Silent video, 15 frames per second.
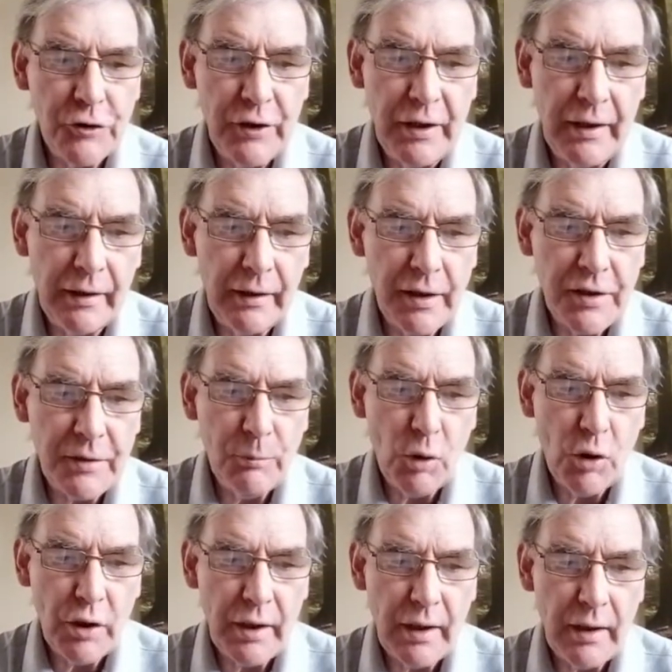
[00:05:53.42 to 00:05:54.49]
reading this
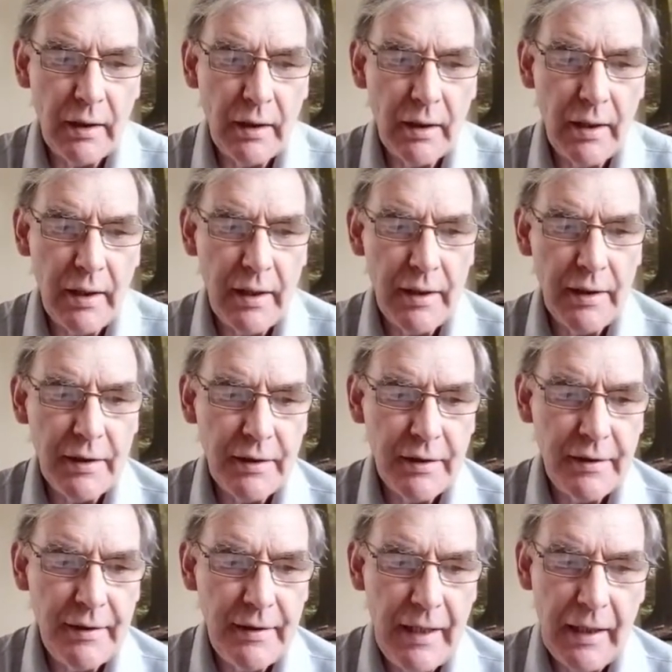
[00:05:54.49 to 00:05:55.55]
morning is
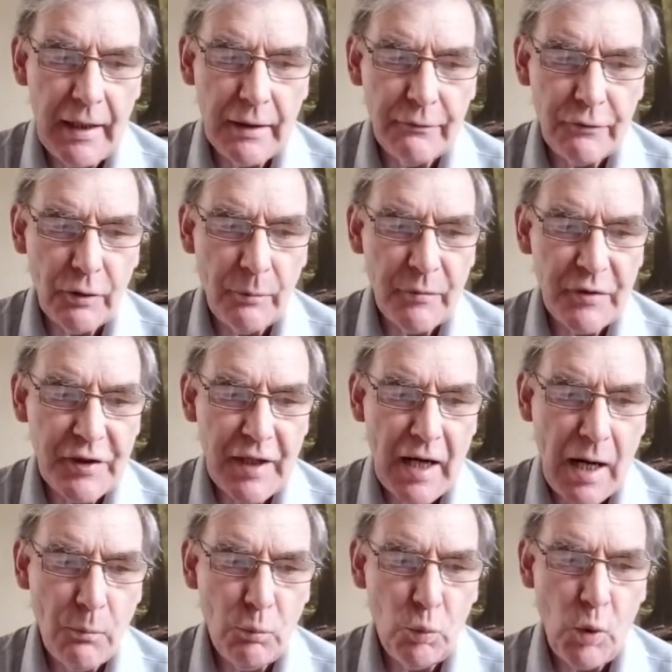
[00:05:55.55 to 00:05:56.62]
taken from
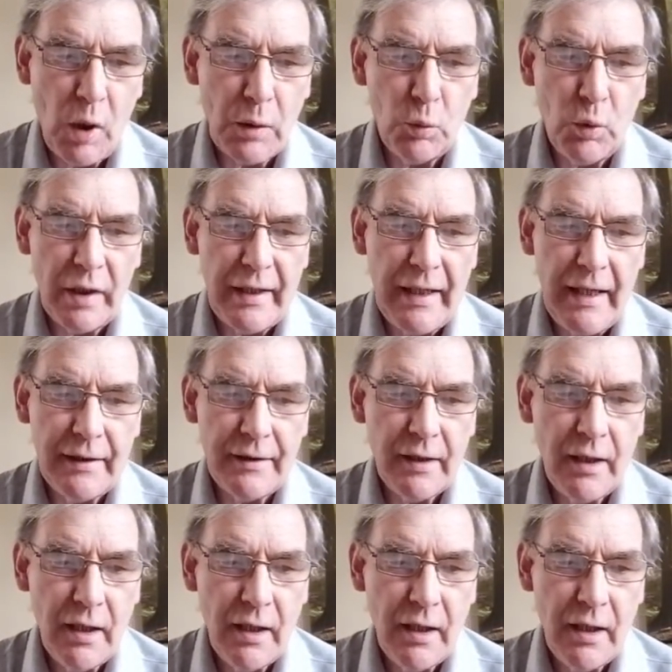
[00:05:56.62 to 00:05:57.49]
Psalm 118,